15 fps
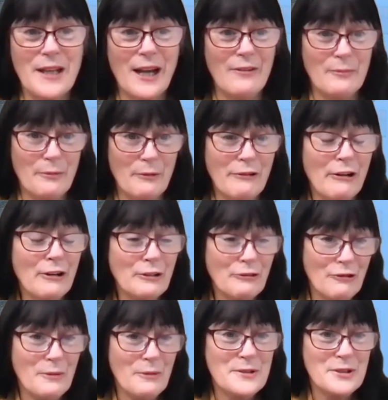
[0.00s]
I've brought
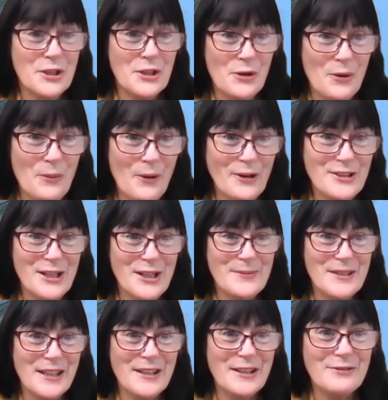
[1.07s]
groups to your
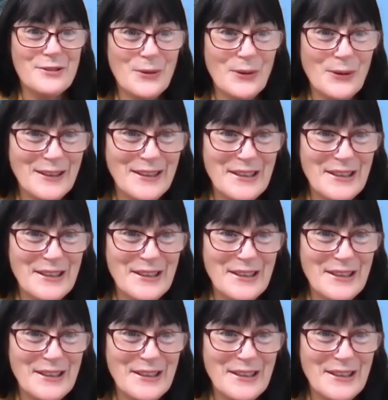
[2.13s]
workshops, and they've totally